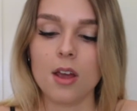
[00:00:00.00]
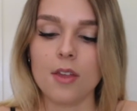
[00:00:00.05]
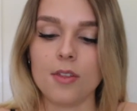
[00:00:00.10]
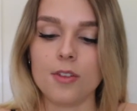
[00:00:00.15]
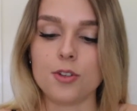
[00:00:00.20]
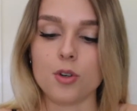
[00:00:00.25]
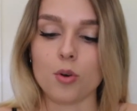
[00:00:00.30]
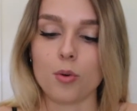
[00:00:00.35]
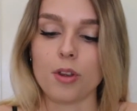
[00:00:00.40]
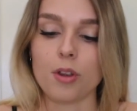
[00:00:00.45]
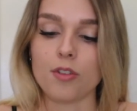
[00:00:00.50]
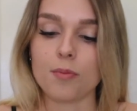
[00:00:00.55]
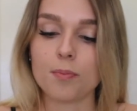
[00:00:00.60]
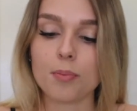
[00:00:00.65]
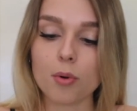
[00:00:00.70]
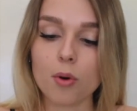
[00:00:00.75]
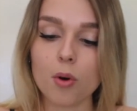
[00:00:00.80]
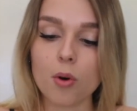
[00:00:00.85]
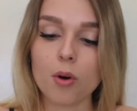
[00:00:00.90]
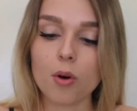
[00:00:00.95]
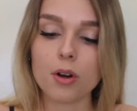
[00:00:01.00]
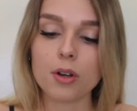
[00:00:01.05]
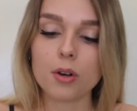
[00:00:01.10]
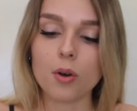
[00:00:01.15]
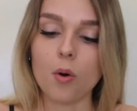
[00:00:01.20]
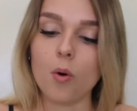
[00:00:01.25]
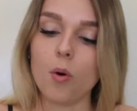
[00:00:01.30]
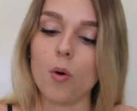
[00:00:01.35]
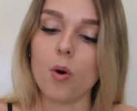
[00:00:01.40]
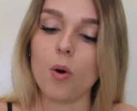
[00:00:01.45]
the jewelry you've
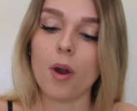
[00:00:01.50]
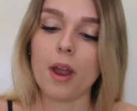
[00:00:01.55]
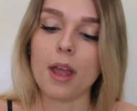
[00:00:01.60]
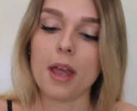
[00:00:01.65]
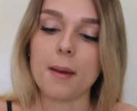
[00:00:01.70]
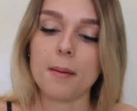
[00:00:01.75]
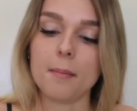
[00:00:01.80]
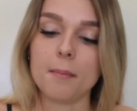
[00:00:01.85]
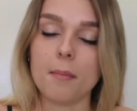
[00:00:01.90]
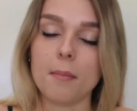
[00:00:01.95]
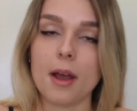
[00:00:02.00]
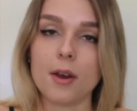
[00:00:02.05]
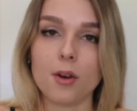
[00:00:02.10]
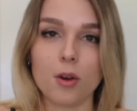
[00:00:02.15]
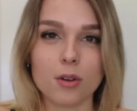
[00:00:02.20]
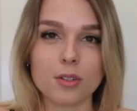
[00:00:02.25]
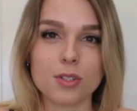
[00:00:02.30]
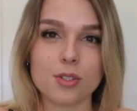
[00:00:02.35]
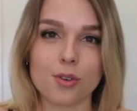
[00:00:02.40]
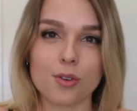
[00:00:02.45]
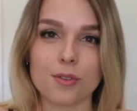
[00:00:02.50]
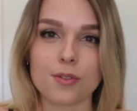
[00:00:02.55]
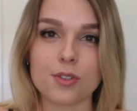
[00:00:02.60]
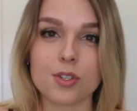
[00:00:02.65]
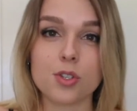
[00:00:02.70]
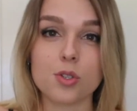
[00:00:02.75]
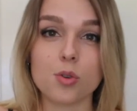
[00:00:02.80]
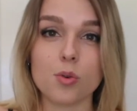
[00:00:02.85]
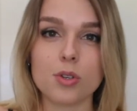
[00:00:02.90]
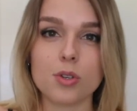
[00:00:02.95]
brought, or it might not sort of
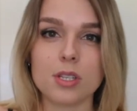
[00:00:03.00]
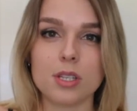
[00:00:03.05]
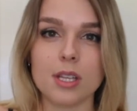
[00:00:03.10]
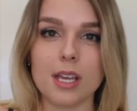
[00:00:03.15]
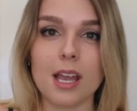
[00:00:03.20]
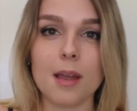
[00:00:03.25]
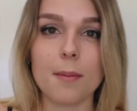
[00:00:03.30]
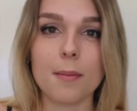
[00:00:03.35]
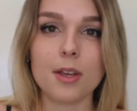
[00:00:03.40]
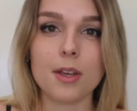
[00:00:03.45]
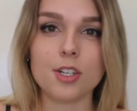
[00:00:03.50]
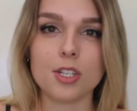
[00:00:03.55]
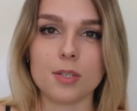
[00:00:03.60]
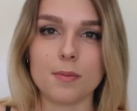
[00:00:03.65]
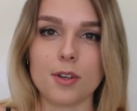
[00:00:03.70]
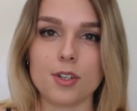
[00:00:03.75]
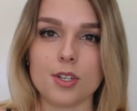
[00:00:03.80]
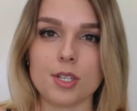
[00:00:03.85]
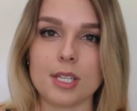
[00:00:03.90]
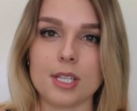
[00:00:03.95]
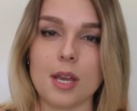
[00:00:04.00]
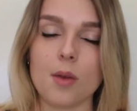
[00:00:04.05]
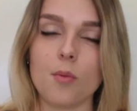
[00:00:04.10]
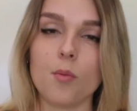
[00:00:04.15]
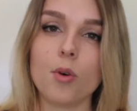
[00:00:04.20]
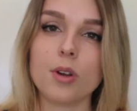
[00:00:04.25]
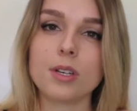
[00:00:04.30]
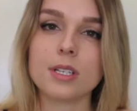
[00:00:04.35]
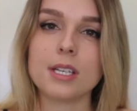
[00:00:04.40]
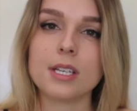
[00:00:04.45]
suit the image as much as they
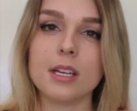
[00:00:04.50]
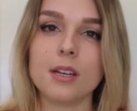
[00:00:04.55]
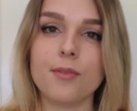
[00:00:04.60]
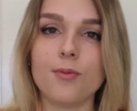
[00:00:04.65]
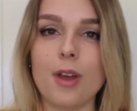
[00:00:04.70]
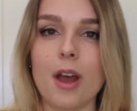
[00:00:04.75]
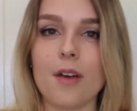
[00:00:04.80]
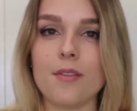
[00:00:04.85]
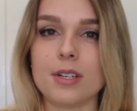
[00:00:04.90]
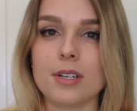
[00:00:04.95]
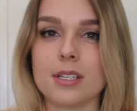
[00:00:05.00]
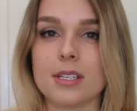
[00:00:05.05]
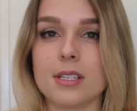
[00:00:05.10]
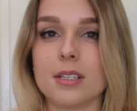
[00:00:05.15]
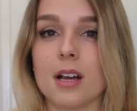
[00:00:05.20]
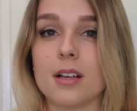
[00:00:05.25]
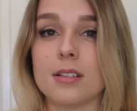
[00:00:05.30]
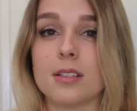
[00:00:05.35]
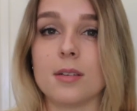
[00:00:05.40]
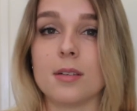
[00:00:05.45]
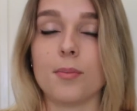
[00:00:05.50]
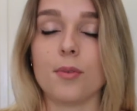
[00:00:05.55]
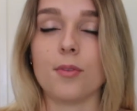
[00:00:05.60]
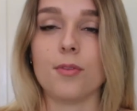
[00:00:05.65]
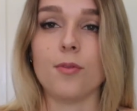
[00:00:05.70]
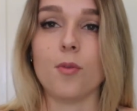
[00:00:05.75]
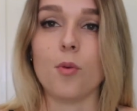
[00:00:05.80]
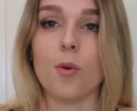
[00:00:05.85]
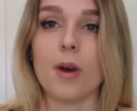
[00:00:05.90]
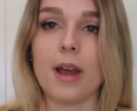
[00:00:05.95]
wanted if you haven't discussed it
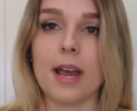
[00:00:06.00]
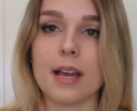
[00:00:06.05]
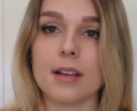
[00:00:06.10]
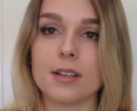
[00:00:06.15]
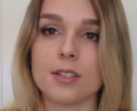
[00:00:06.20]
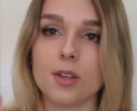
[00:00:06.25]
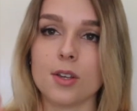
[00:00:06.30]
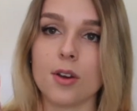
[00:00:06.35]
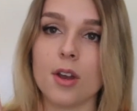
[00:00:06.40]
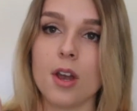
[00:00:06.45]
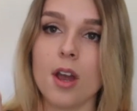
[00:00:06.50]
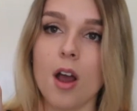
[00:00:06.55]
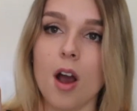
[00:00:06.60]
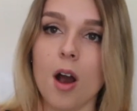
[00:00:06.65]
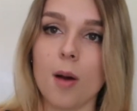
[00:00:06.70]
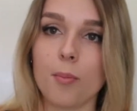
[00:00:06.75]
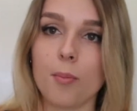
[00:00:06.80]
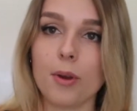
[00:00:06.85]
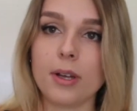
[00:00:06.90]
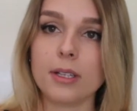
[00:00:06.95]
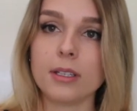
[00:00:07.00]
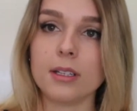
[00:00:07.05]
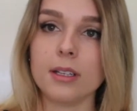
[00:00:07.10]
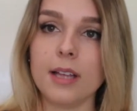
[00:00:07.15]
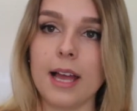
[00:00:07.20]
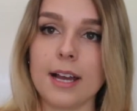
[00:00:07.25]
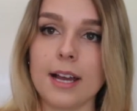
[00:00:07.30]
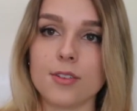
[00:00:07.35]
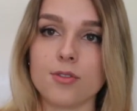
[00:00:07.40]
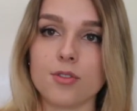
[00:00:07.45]
beforehand. So I'll bring
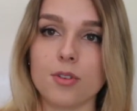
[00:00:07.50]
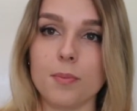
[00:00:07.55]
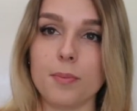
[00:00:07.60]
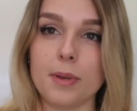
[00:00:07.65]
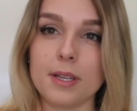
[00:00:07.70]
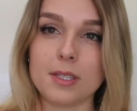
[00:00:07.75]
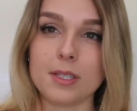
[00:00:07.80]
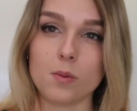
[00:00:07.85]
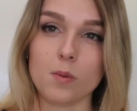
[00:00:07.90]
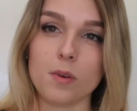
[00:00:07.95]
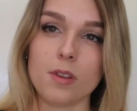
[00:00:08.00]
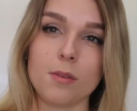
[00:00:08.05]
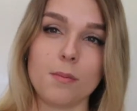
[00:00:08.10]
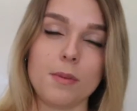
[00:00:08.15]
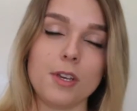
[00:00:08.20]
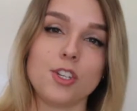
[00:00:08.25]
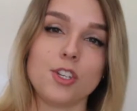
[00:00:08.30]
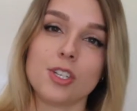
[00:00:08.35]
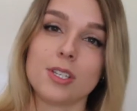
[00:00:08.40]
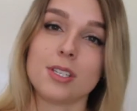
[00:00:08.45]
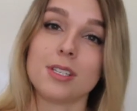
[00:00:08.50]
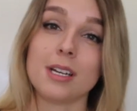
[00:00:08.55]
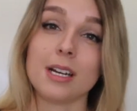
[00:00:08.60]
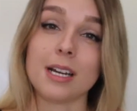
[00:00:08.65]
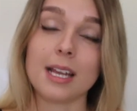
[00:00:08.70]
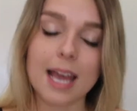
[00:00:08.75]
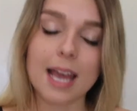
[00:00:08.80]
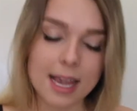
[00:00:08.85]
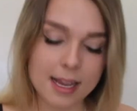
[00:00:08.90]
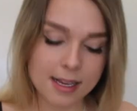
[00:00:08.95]
little extra bits with me just
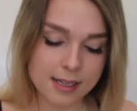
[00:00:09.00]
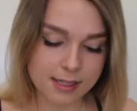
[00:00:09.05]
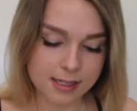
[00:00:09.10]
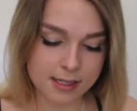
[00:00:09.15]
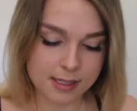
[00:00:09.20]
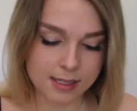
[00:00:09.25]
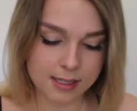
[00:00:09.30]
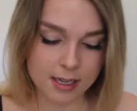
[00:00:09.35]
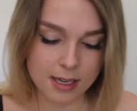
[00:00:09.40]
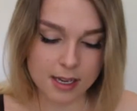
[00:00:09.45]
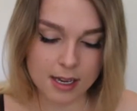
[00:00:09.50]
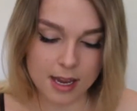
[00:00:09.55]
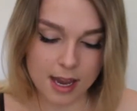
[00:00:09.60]
in case.